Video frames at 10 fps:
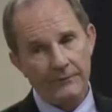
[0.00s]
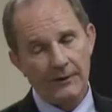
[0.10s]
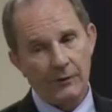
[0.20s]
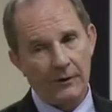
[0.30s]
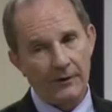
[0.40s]

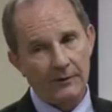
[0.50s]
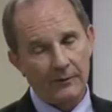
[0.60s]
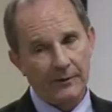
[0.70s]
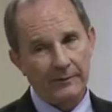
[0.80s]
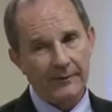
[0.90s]
Now, what'll,
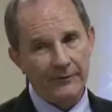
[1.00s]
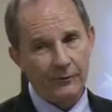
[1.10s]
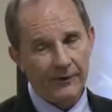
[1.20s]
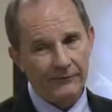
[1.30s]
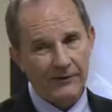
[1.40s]
what'll be the,
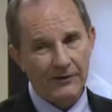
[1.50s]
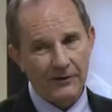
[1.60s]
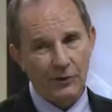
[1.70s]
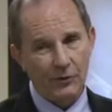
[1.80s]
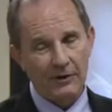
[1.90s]
roughly the
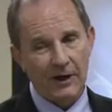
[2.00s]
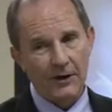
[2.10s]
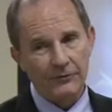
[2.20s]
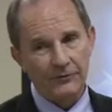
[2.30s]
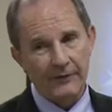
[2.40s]
total
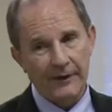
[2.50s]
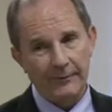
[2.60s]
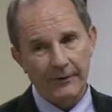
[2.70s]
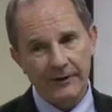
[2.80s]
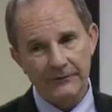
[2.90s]
cost of that
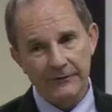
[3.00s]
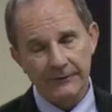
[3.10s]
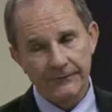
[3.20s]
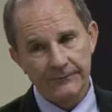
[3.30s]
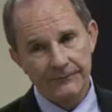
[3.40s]
project?
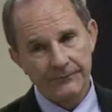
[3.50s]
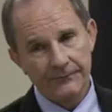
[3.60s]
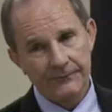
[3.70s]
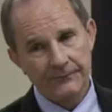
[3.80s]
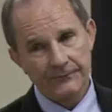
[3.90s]
The, the
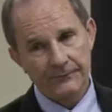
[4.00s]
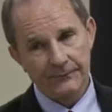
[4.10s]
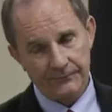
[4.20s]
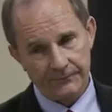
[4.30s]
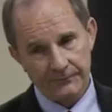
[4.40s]
entire
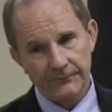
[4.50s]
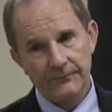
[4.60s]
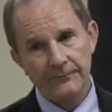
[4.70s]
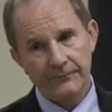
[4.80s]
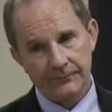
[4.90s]
project by
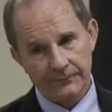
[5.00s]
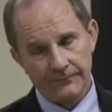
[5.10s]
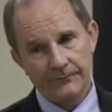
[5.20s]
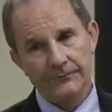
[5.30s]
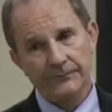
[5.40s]
the time it's
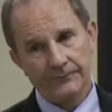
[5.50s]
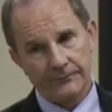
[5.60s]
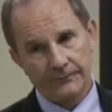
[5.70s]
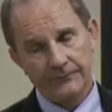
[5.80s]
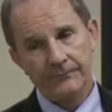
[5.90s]
finished,
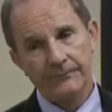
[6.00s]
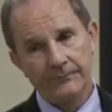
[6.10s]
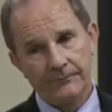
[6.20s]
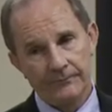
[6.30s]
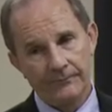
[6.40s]
about
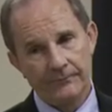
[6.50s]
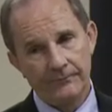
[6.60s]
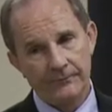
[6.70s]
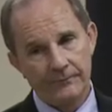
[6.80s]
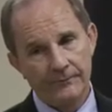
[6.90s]
$11
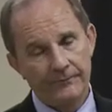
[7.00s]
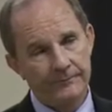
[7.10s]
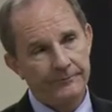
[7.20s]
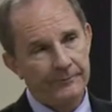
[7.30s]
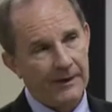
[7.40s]
million.
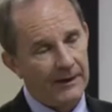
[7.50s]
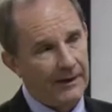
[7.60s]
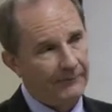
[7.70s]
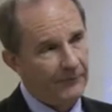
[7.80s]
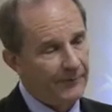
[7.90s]
About
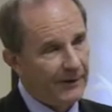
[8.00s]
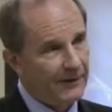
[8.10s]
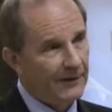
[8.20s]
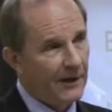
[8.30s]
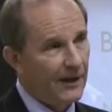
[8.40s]
$11
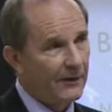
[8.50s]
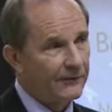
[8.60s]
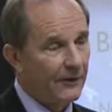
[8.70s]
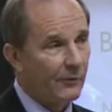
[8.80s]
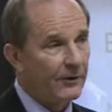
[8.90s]
million.
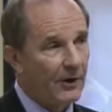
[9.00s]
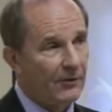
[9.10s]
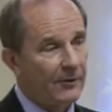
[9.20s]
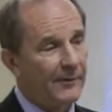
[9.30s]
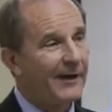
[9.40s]
Now, we're
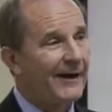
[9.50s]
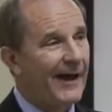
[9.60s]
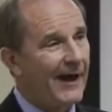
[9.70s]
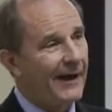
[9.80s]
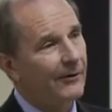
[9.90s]
talking about an
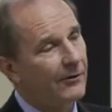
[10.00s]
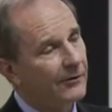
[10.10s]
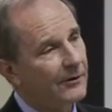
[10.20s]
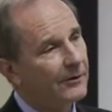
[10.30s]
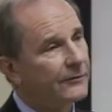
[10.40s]

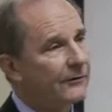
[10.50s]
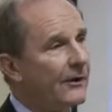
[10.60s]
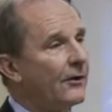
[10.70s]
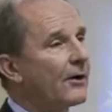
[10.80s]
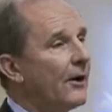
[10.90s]

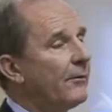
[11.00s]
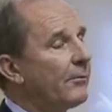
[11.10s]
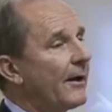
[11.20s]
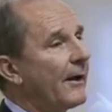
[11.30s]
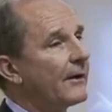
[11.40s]
agri-center
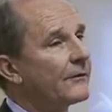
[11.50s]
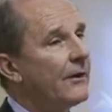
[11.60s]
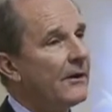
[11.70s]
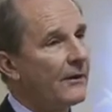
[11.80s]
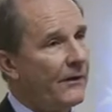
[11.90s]
complex
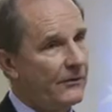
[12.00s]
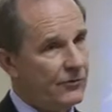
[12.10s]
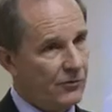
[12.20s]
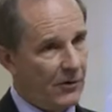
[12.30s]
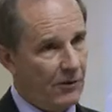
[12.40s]
that
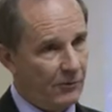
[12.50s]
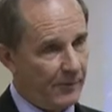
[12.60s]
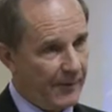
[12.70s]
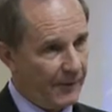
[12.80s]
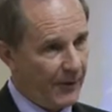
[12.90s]
you all will
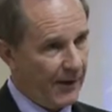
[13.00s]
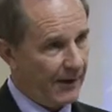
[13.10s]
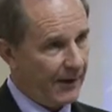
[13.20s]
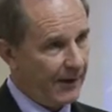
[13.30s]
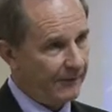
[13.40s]
be
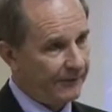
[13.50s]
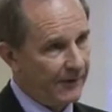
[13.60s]
proud of.